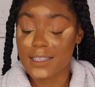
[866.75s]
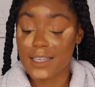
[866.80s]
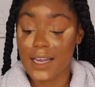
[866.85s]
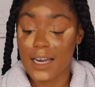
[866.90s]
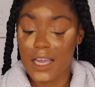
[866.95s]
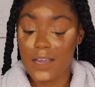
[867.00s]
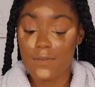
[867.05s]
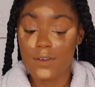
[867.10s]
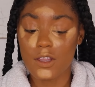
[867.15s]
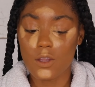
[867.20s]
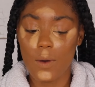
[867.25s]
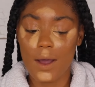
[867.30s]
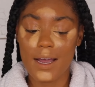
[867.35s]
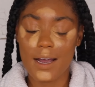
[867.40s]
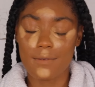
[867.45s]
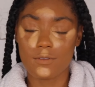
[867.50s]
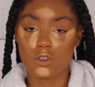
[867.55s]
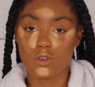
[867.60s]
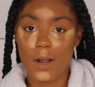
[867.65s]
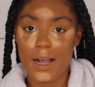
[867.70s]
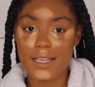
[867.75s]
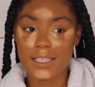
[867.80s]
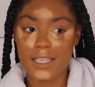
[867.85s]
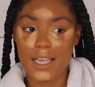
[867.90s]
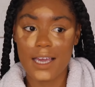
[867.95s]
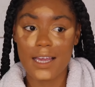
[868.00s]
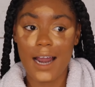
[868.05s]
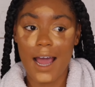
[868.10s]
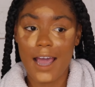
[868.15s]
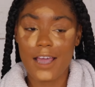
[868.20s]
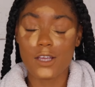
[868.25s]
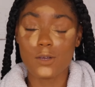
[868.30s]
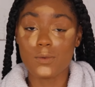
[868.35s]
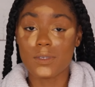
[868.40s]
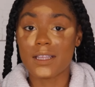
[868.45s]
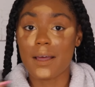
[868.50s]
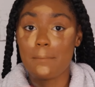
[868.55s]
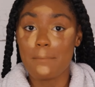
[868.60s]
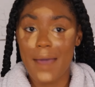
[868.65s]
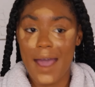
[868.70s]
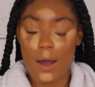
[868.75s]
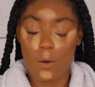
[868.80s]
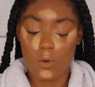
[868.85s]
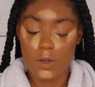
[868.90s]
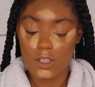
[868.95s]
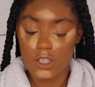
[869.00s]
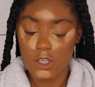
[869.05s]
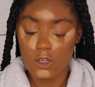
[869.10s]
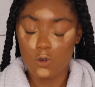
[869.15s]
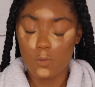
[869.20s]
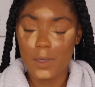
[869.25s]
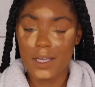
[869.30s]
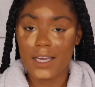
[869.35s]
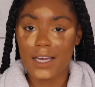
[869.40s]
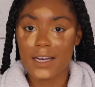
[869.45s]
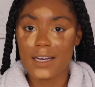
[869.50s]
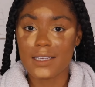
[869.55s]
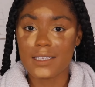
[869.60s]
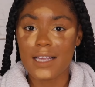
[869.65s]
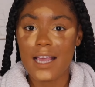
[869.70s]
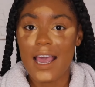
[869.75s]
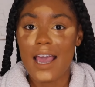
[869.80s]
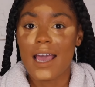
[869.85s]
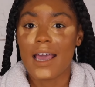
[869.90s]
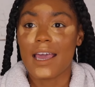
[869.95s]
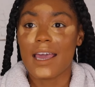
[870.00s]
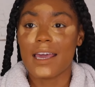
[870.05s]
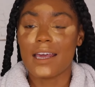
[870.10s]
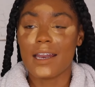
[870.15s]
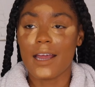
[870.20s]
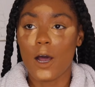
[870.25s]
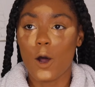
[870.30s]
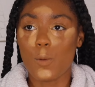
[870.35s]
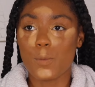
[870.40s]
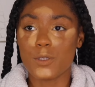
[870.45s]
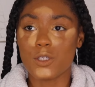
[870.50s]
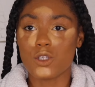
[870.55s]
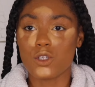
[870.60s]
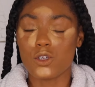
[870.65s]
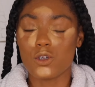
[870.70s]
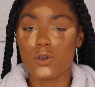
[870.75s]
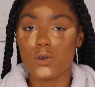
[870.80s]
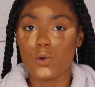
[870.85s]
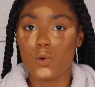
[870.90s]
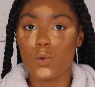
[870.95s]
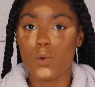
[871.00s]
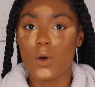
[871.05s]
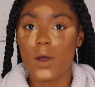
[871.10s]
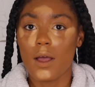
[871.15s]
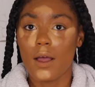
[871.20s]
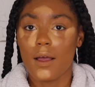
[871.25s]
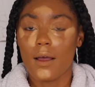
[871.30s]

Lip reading: And even though I have dry skin, I use the matte one too because it helps to